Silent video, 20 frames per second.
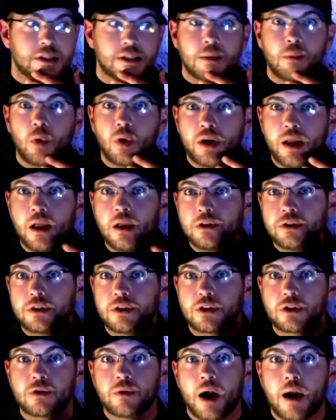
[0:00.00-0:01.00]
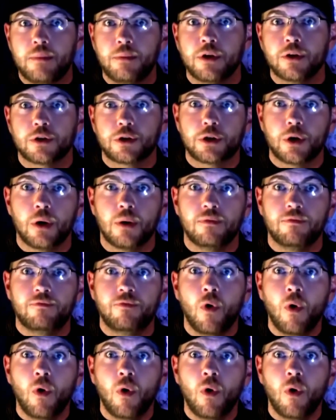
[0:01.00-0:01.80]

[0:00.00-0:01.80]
someone else describe your show